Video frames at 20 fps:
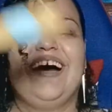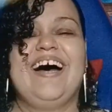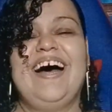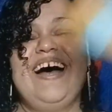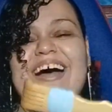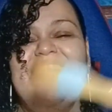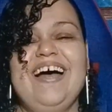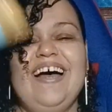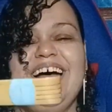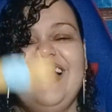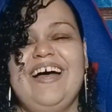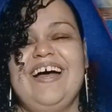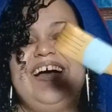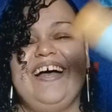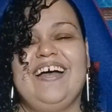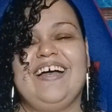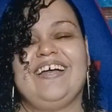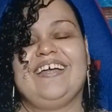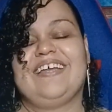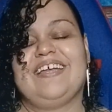
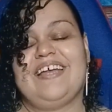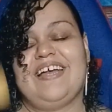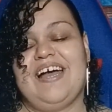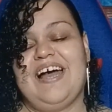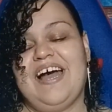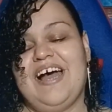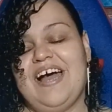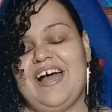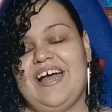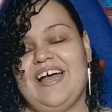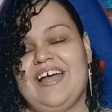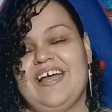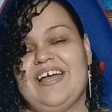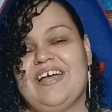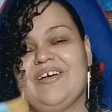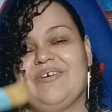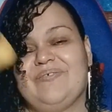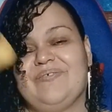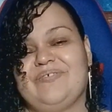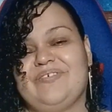ah i
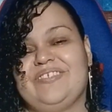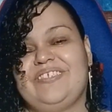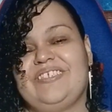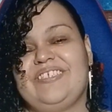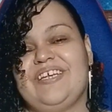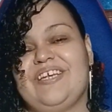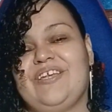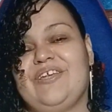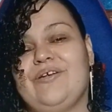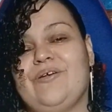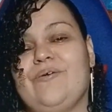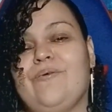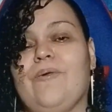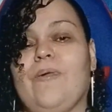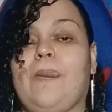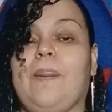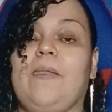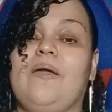will see you